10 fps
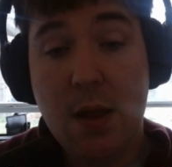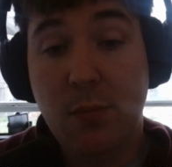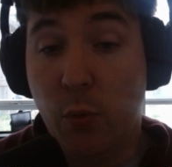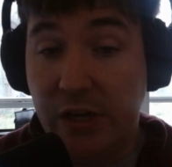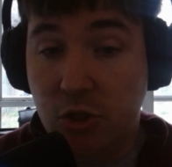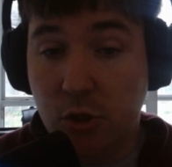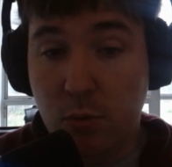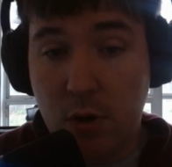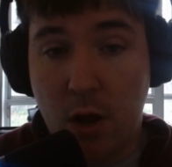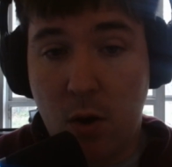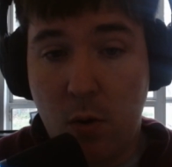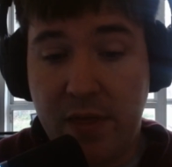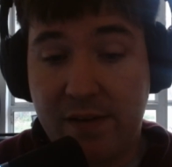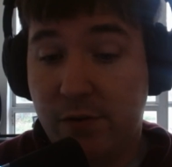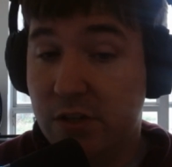but we do know
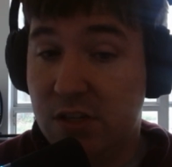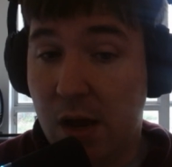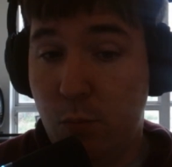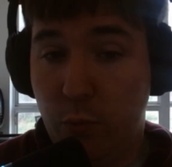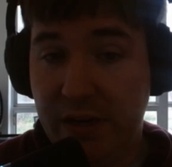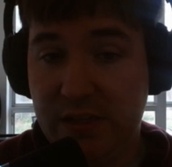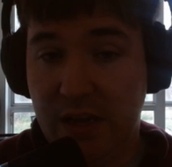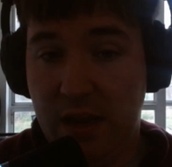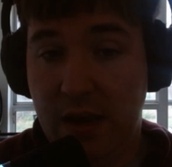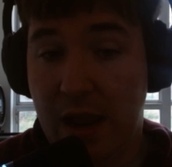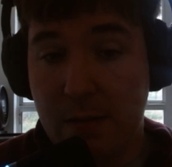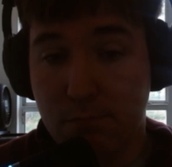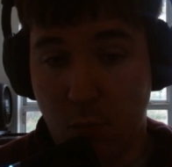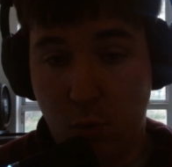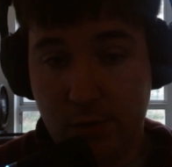that for some reason, a
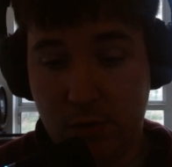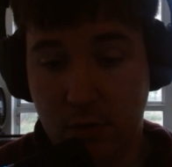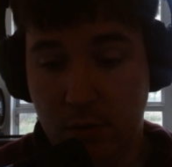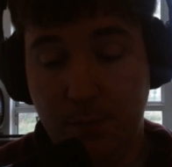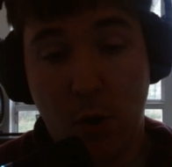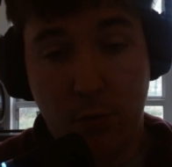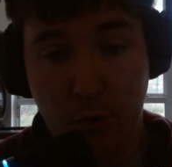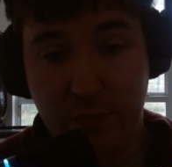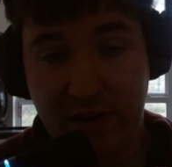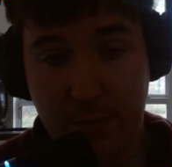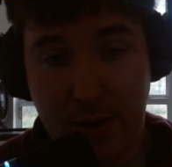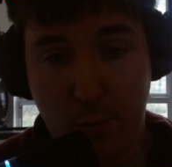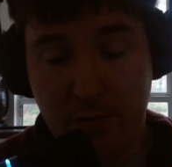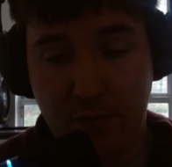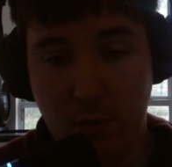mortal, although very
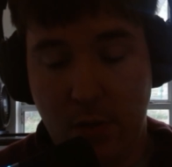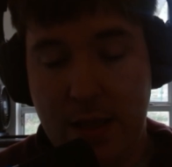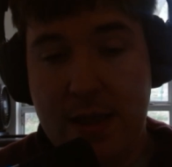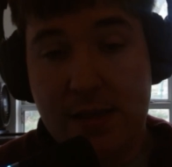powerful,